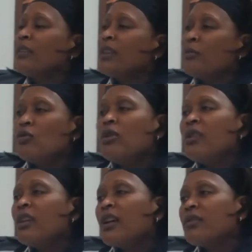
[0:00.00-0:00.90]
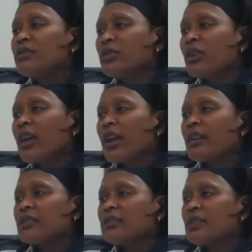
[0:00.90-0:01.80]
that team, you either love us or you
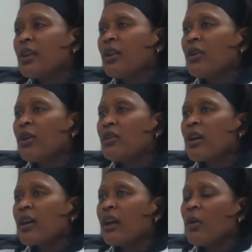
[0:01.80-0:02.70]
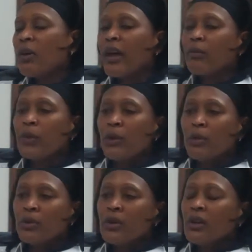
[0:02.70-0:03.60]
hate us, you know, and you got a whole lot of
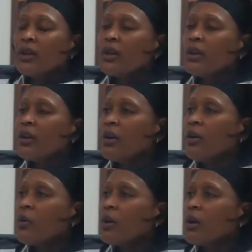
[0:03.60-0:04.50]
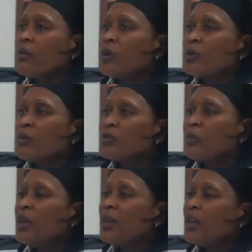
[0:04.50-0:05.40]
people, you know, we're
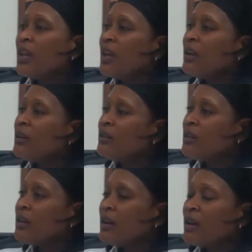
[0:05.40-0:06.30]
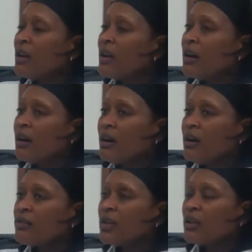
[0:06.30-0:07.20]
speaking ill
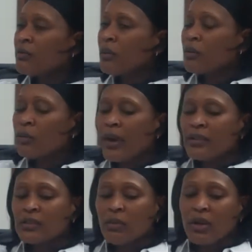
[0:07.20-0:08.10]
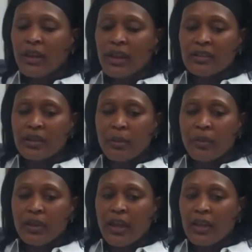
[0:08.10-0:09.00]
of Southern women's basketball last
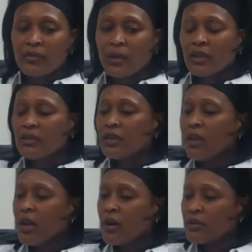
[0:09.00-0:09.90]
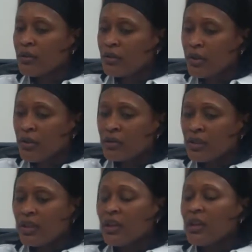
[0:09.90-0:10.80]
couple of days because of the loss on
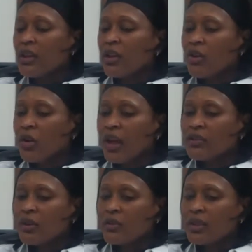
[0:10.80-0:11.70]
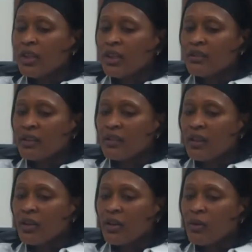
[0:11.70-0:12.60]
Thursday. You know, and I told the kids, I
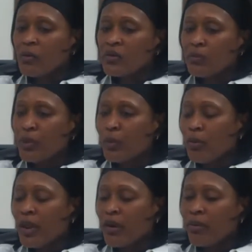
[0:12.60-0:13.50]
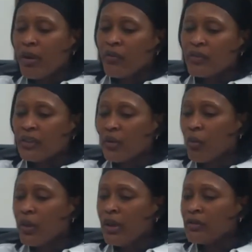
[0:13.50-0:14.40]
said, you know, some people made a reference that the
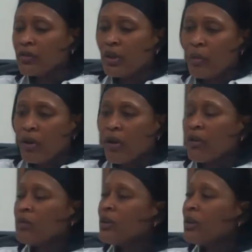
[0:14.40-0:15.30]
wheels are coming off.